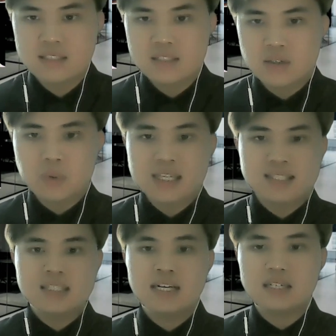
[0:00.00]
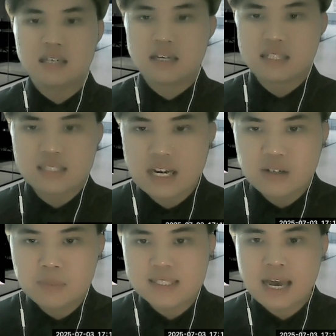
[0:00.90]
So we can see that there's
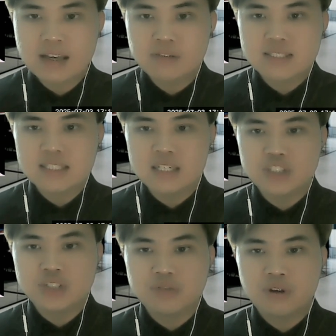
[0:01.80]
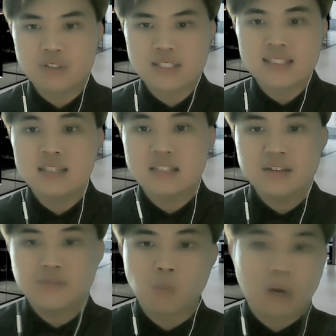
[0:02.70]
100% accuracy achieved consistently
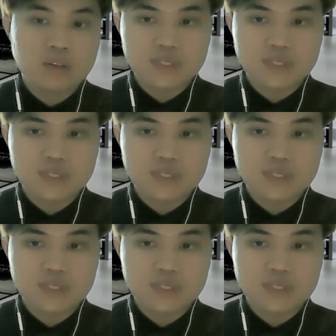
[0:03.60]
from 1